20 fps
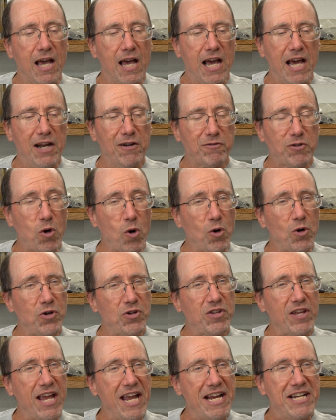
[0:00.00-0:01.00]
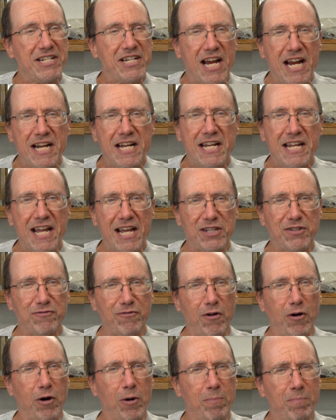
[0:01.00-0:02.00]
And of course, H eighty has
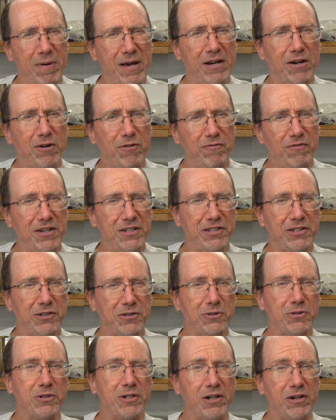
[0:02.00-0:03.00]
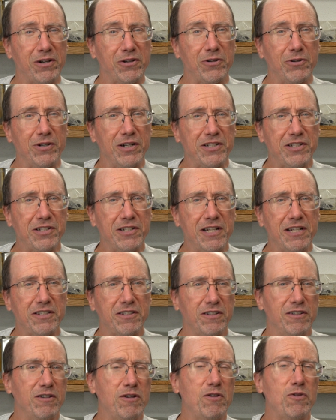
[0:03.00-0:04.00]
far better physical
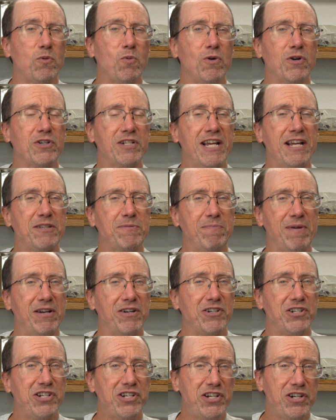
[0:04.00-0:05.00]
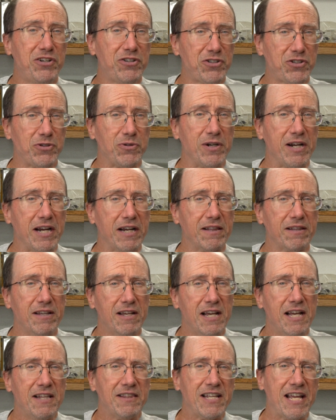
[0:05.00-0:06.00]
characteristics, in other words, has better shear strength
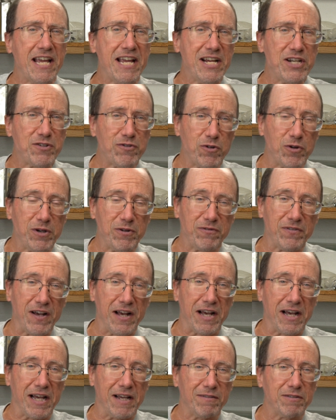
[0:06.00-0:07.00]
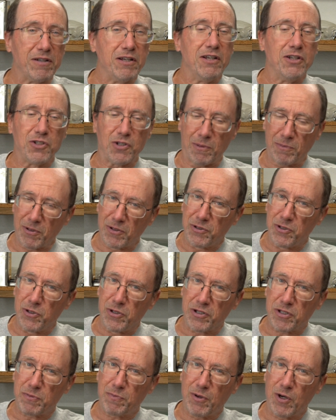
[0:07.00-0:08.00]
than H forty-five. So I'm going to do
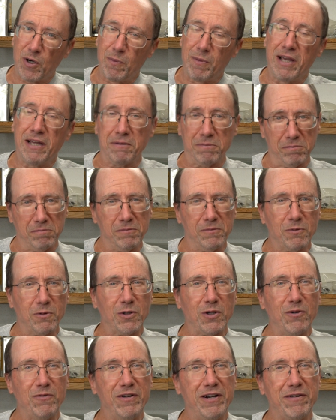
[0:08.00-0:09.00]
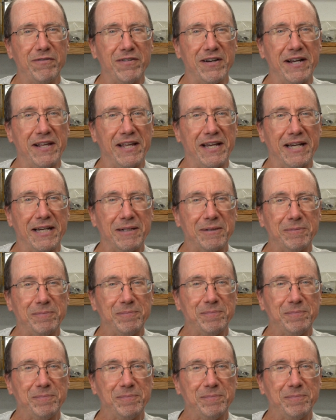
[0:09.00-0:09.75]
an experiment, we're going to verify that.